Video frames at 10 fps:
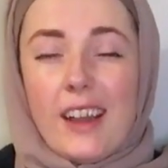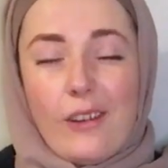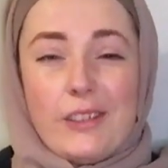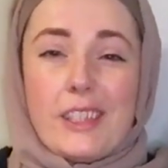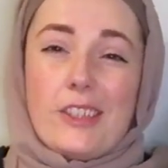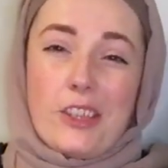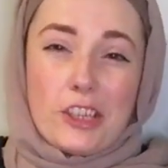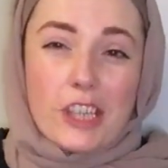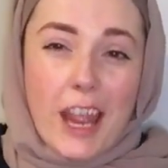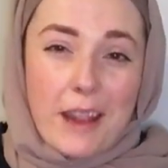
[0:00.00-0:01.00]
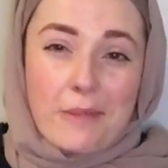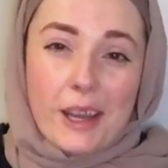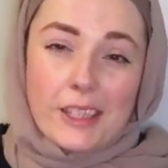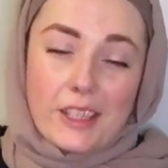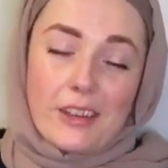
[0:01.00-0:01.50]
Obviously it's a shame that
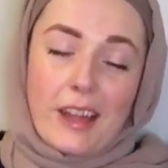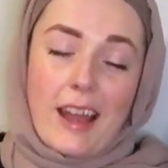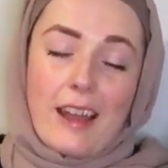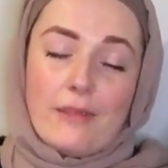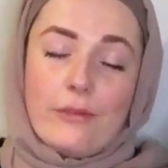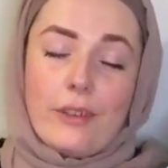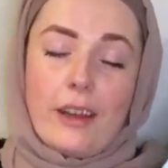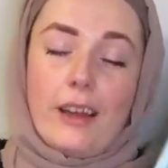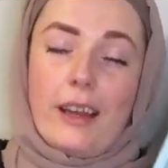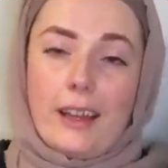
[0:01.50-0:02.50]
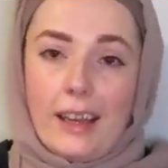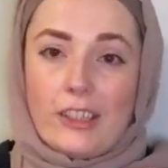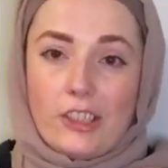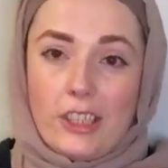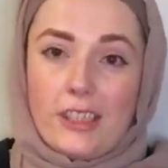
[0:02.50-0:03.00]
I don't have at
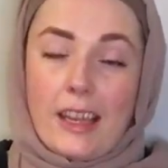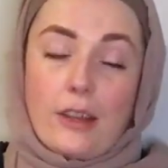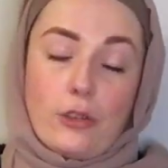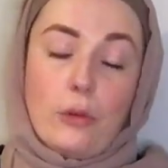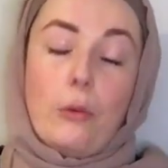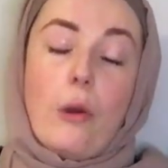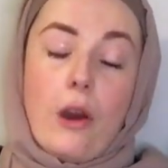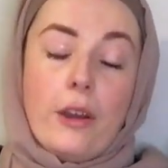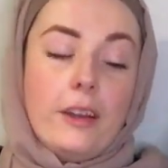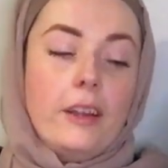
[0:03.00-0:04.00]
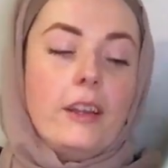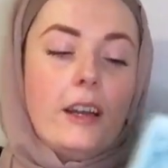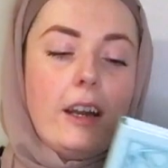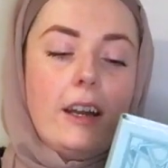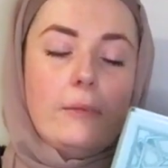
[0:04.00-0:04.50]
last year's actual one,
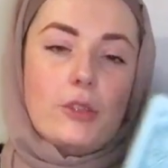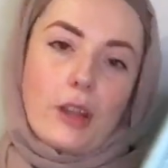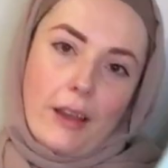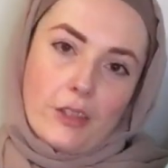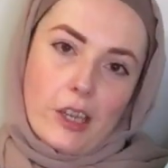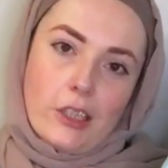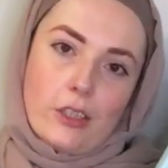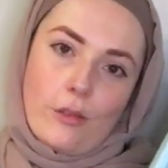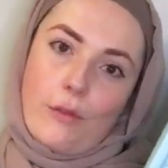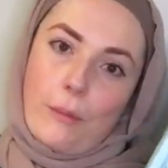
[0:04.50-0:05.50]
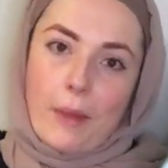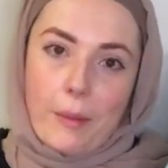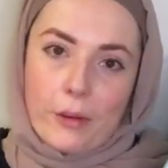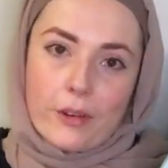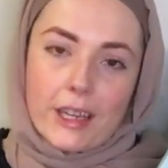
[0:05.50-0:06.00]
so I'll have to kind of do it from
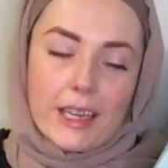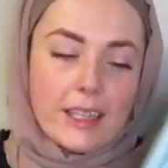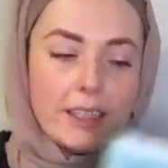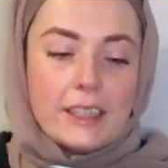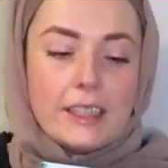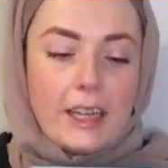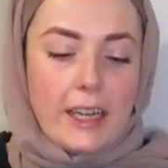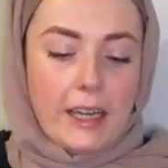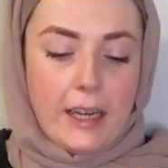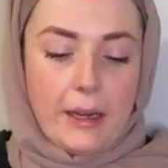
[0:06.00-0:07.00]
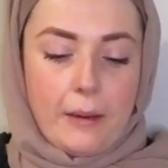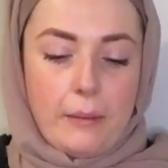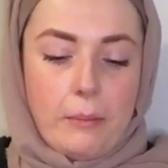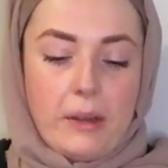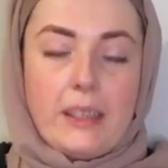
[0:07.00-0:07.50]
memory.
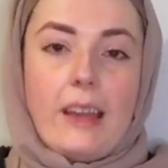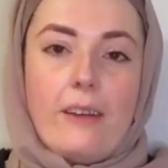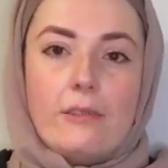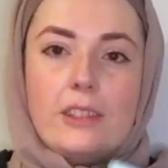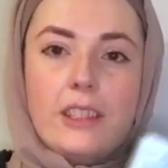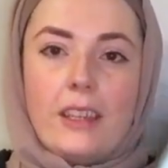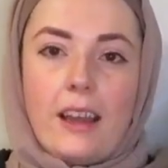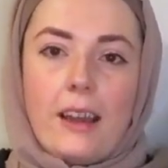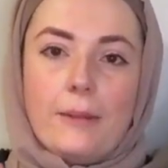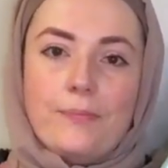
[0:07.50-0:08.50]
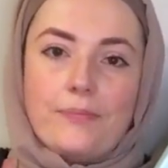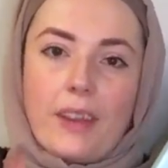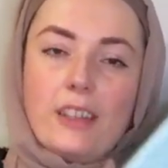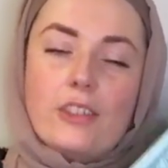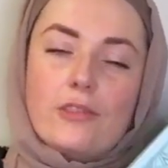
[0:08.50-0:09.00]
But yeah, obviously I
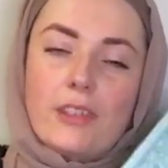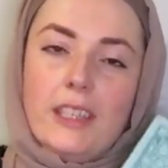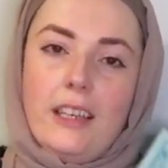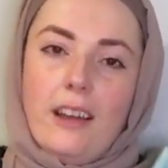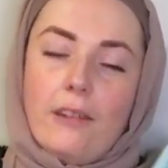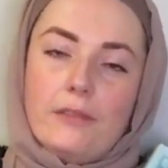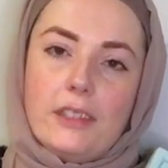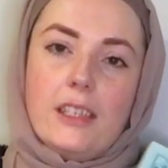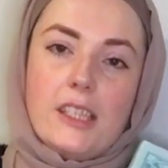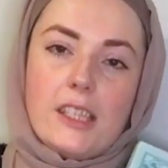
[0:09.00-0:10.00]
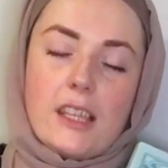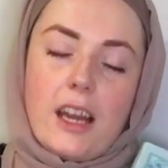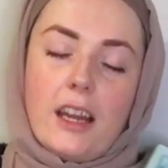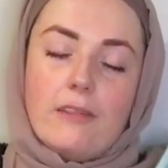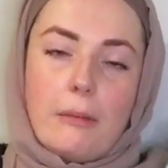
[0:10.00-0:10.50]
just really loved this
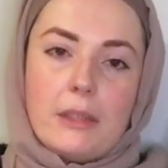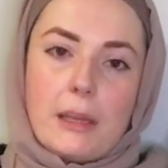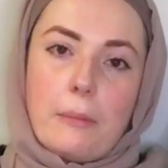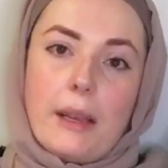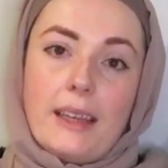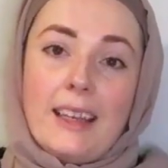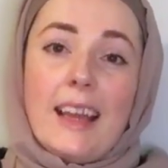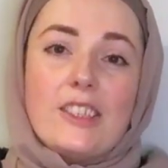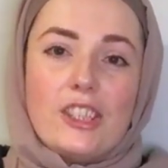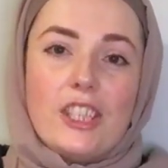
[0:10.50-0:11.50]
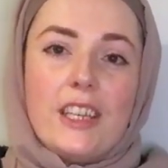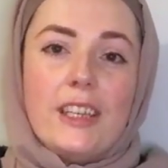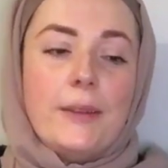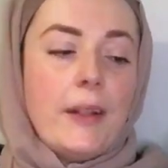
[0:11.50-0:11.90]
Ramadan planner last year.